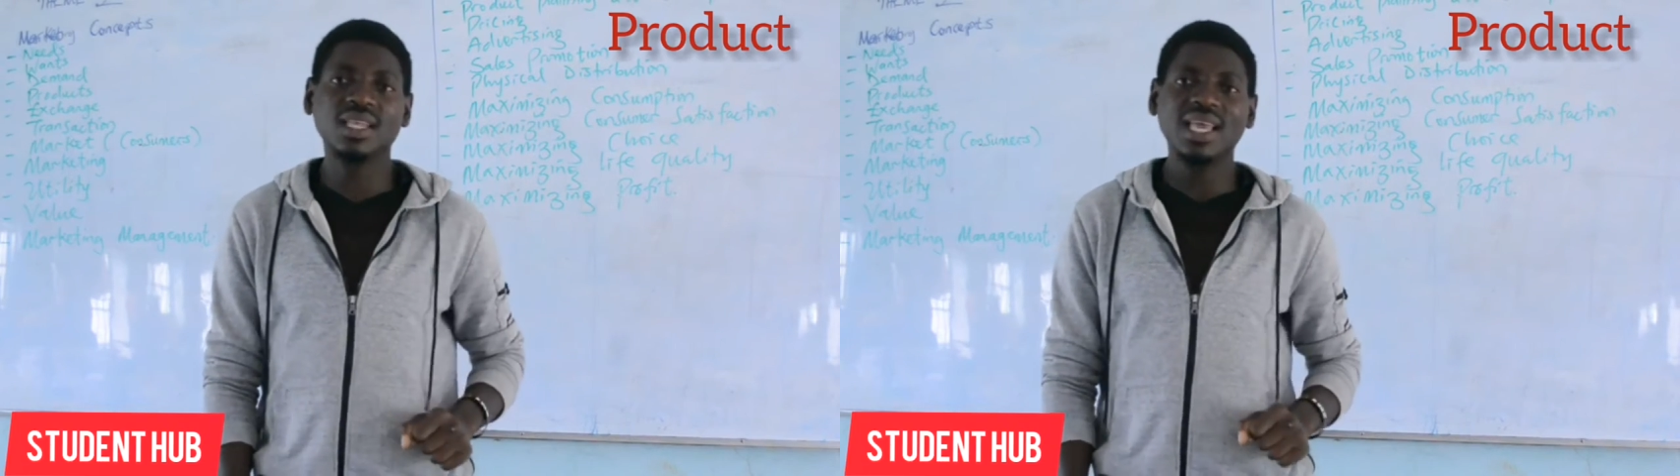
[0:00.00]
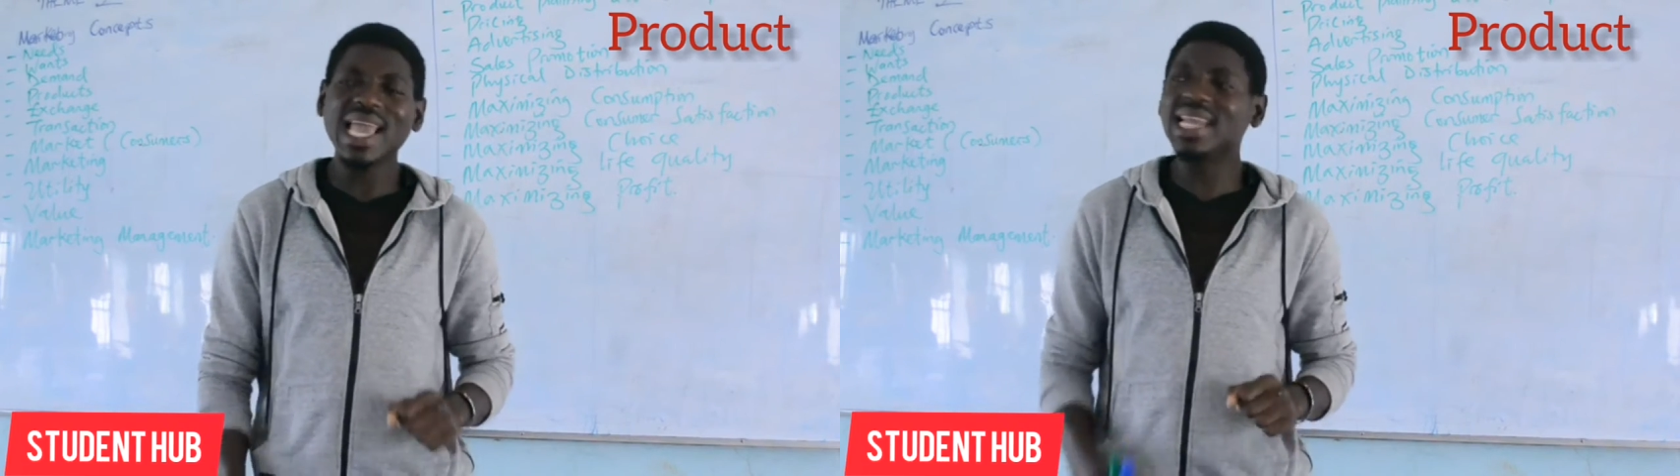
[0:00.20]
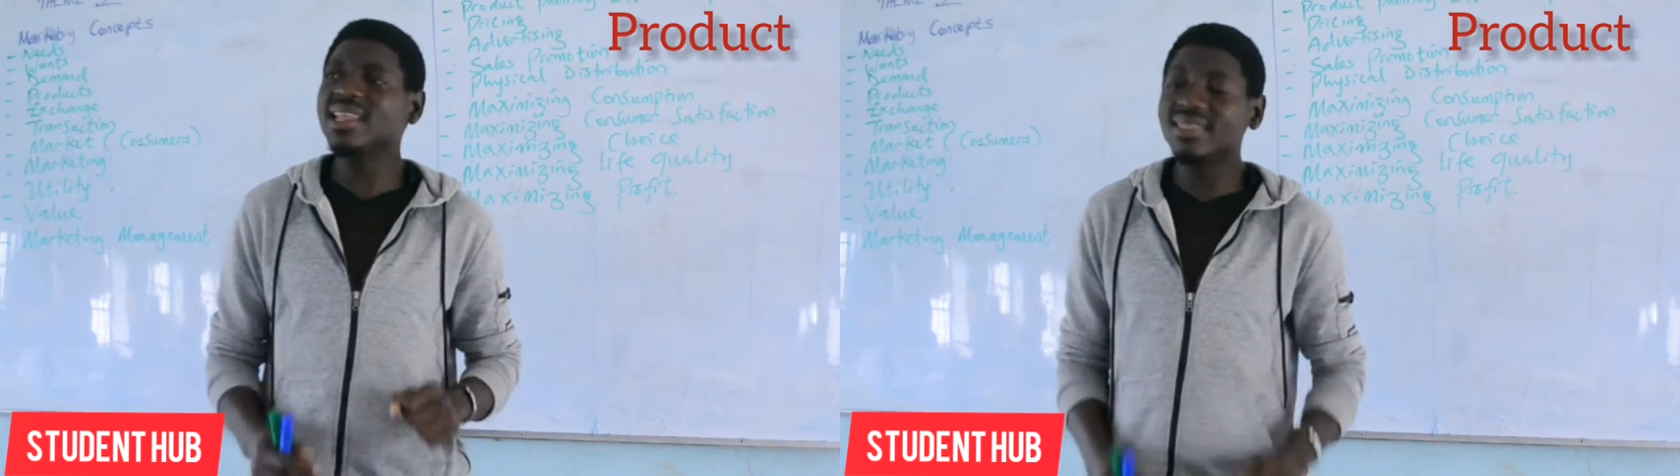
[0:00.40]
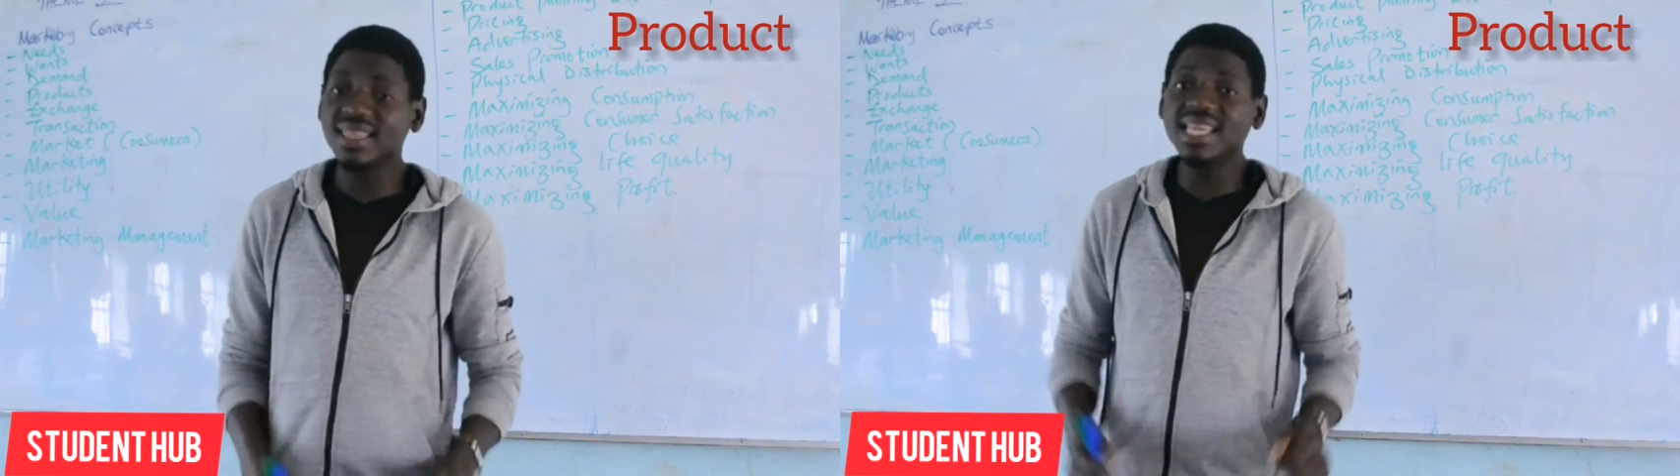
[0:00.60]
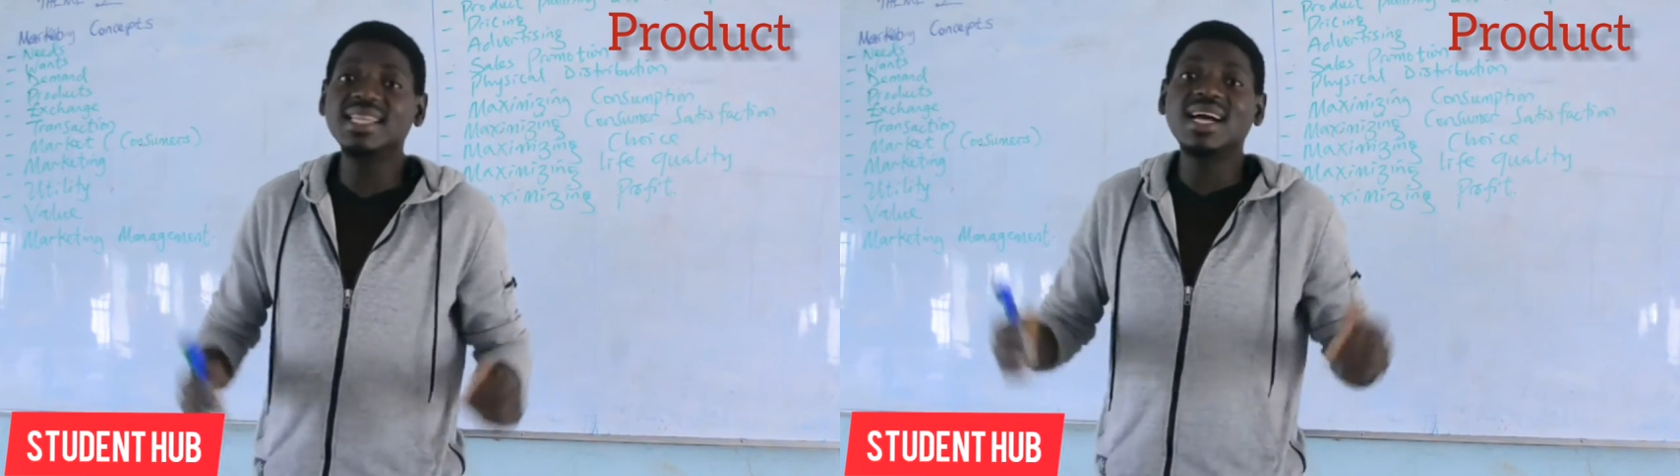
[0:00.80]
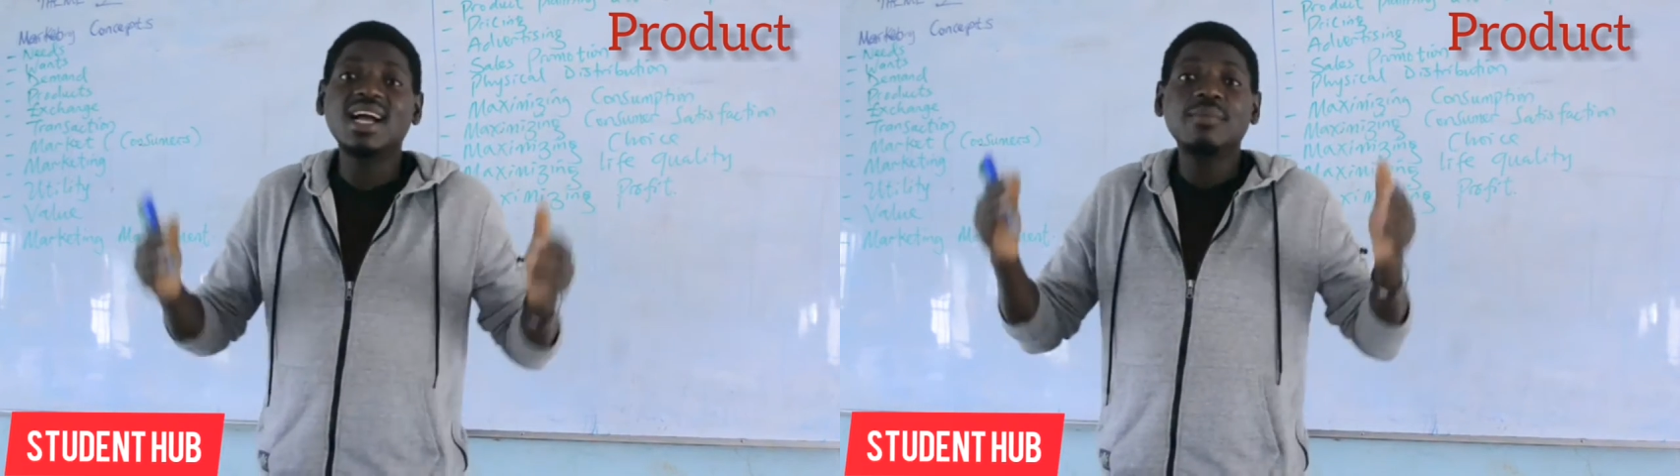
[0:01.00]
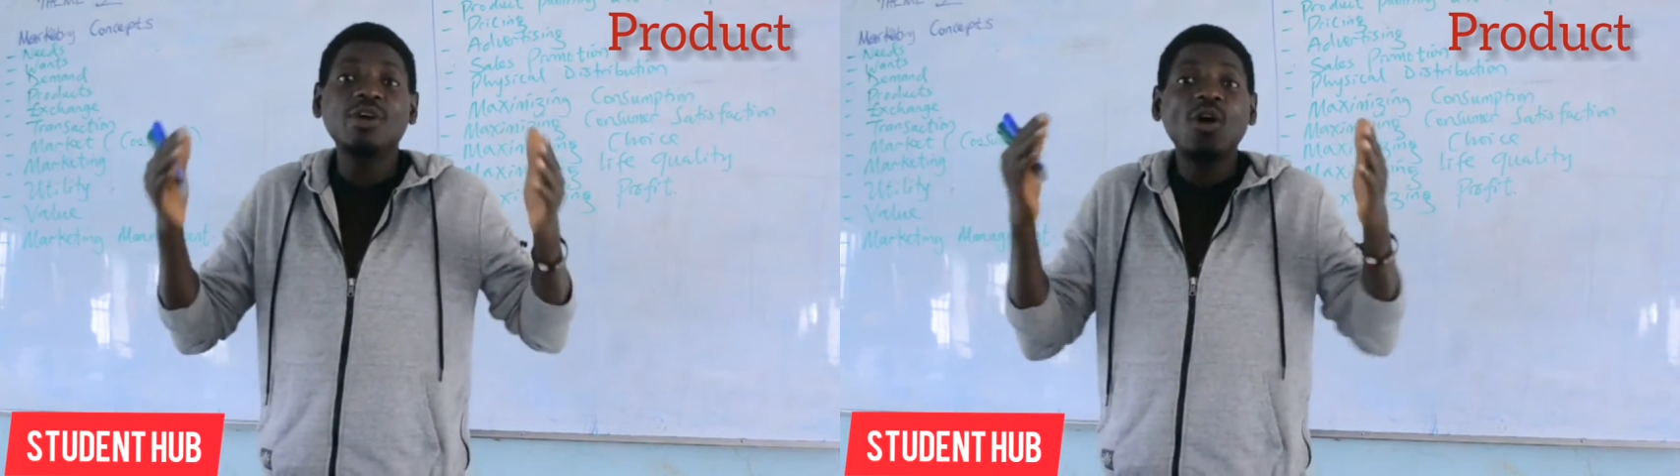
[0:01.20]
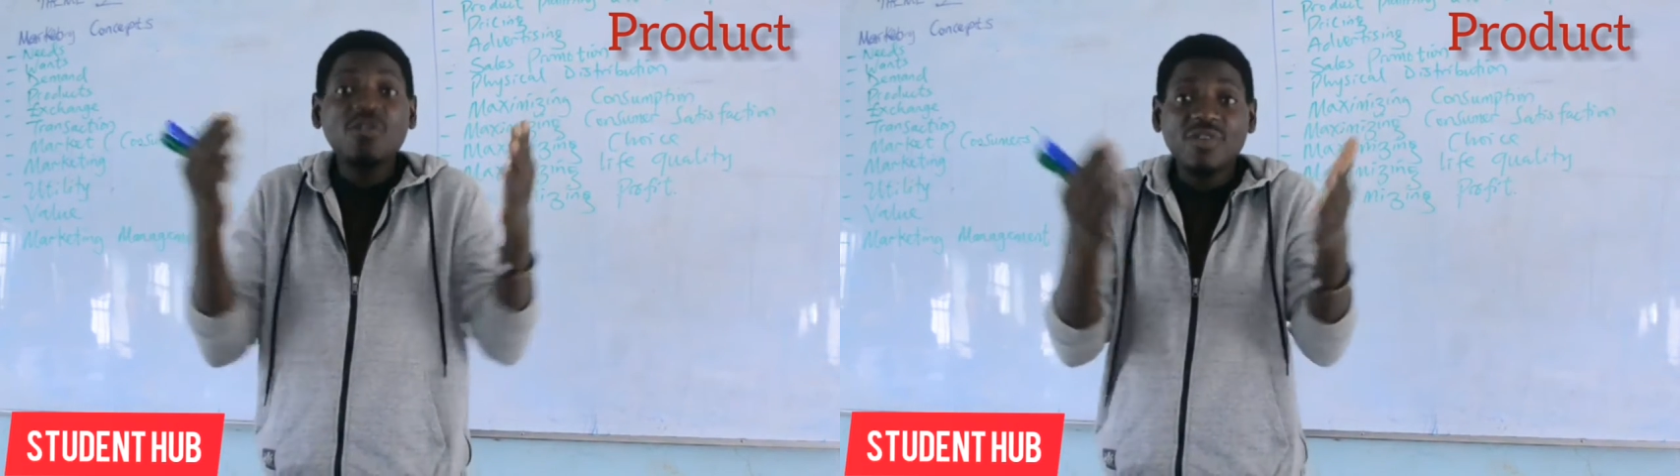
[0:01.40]
Anything that can be
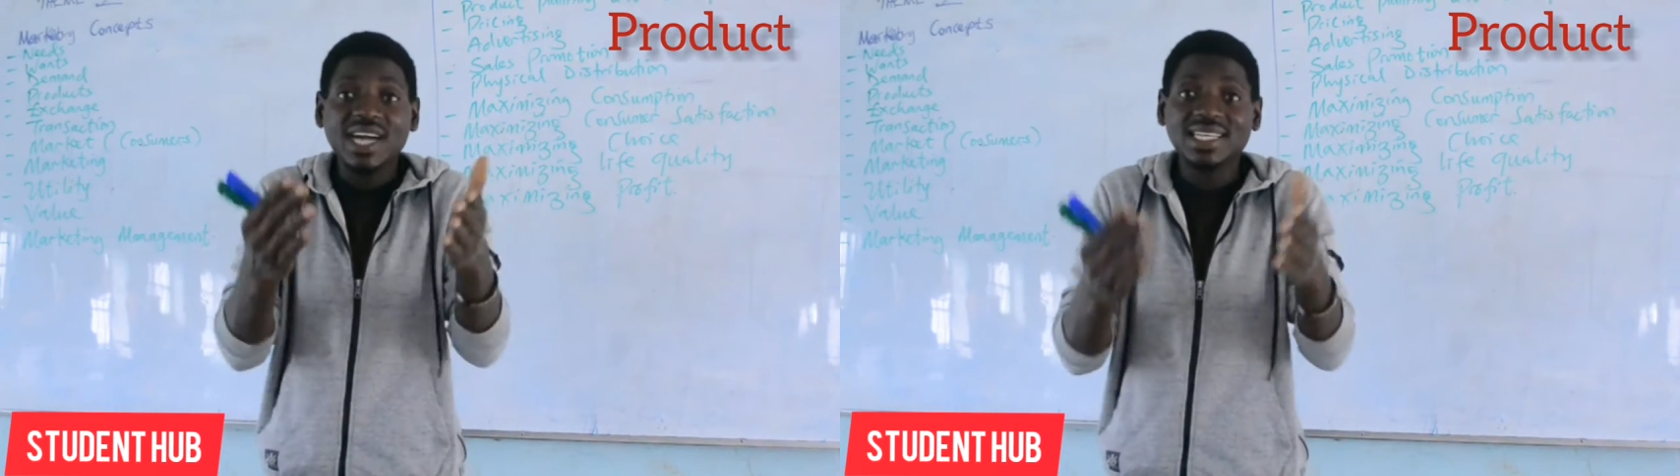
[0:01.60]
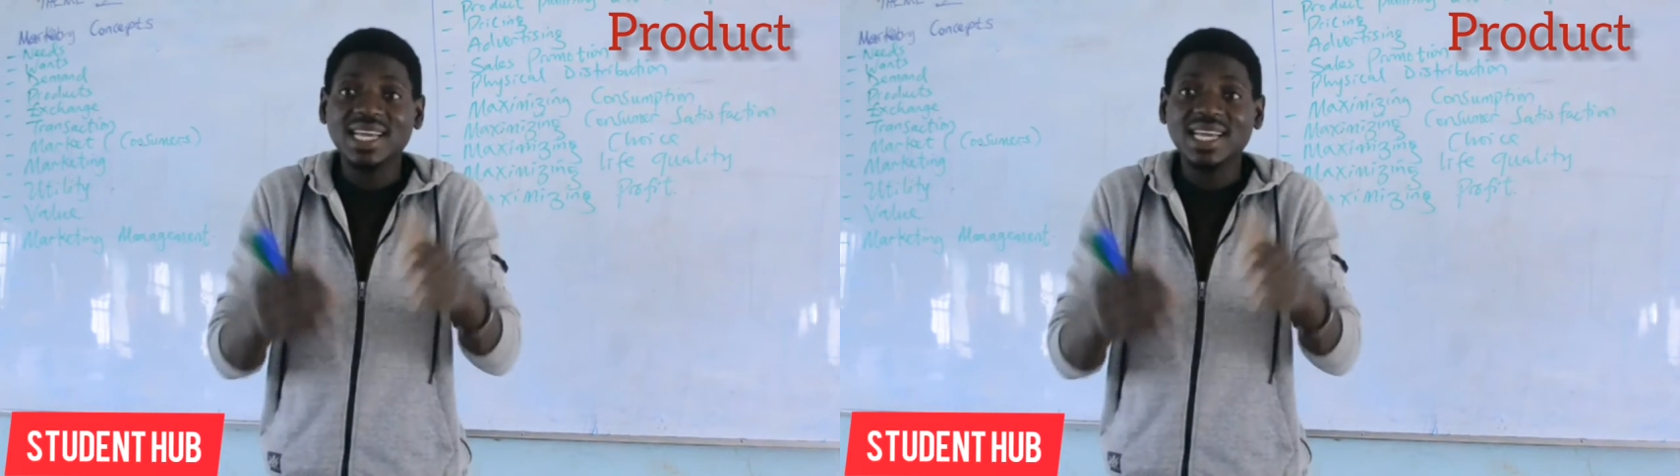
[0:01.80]
offered